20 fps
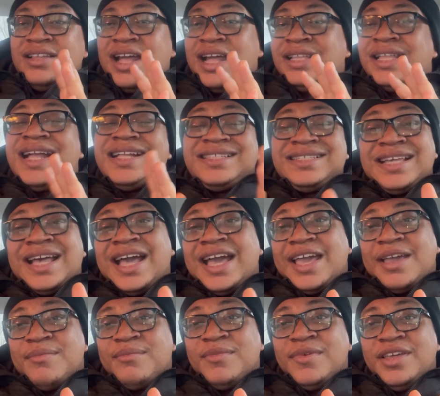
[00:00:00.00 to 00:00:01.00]
that
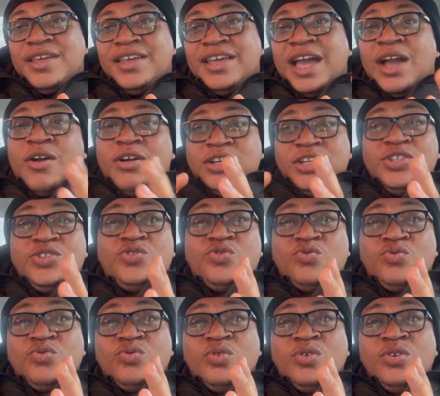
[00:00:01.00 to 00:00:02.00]
time, according
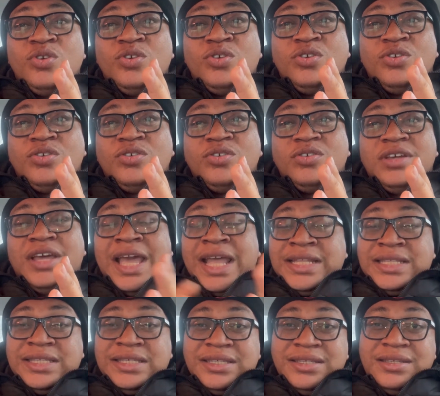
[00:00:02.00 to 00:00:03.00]
to
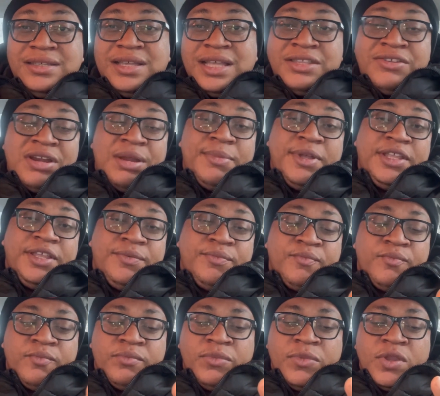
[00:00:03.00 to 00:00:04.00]
Eddy Remedy.
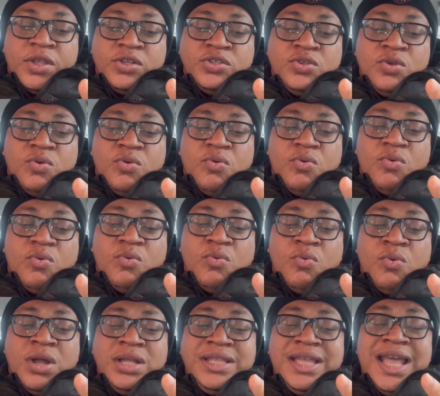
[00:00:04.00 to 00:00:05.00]
So
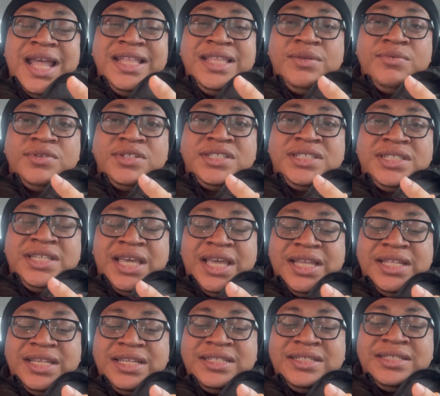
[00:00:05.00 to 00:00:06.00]
what Eddy was
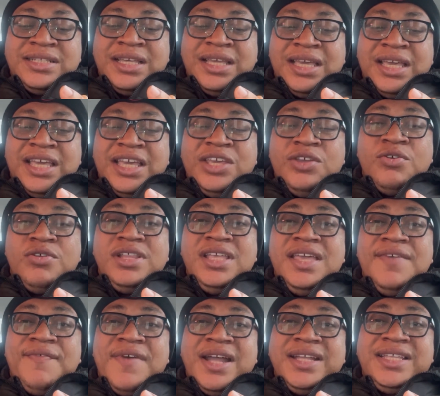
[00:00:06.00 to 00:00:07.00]
saying is he
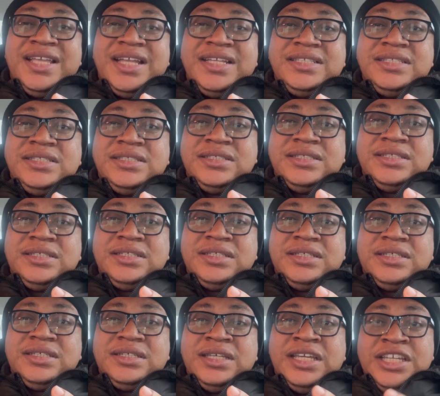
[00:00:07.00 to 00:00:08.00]
only invited
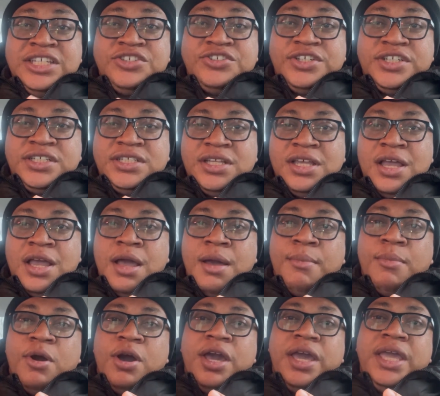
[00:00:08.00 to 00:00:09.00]
Eedris,
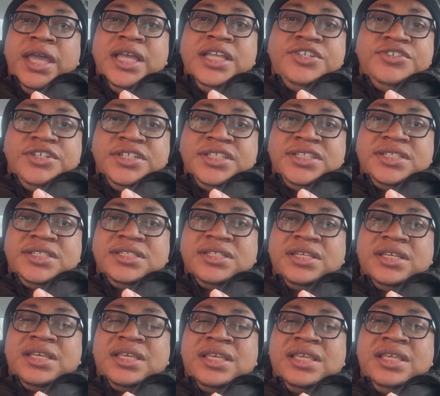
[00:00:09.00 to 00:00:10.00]
but Eedris
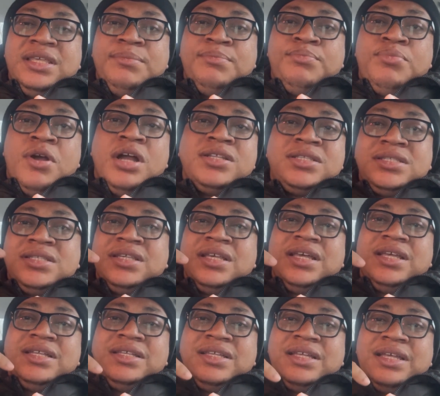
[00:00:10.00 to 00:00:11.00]
brought
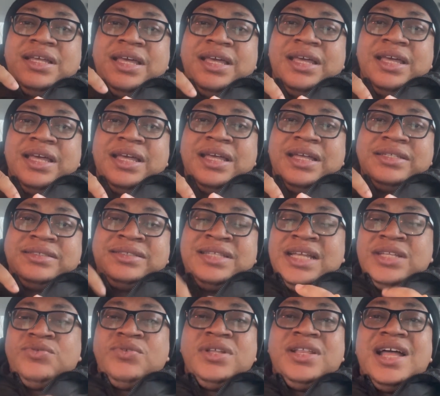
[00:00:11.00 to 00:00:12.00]

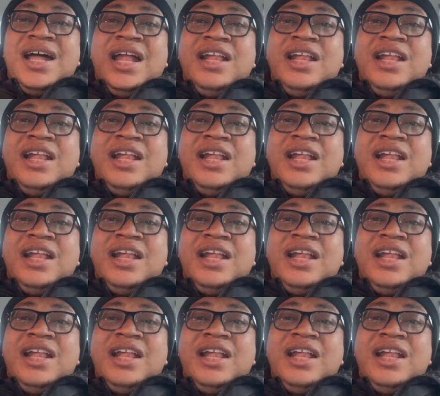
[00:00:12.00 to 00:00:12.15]
Tetuila